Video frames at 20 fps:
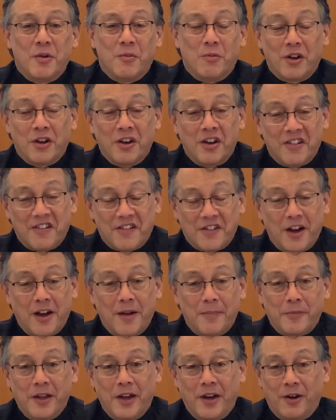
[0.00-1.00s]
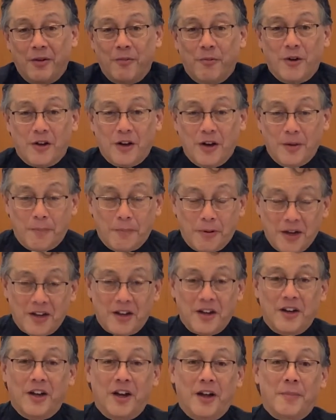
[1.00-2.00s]
We're going to stop there, and we're going to
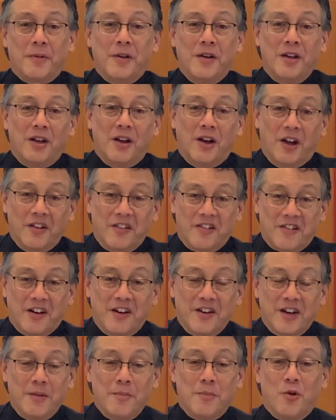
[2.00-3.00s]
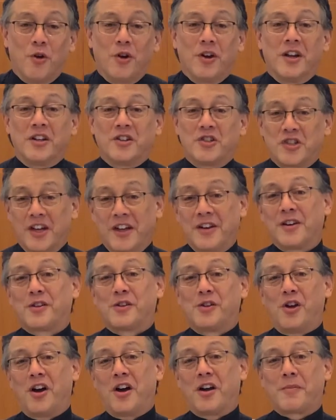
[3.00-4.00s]
pick it up on Sunday morning, 10
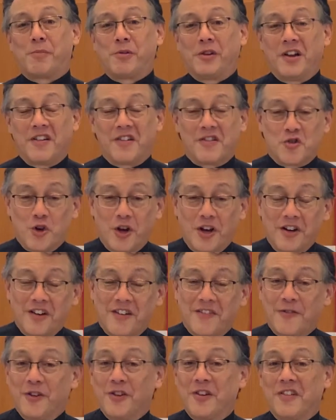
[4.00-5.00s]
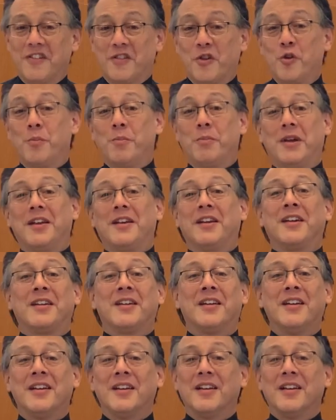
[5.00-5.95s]
o'clock. Please join us for the Zoom meeting.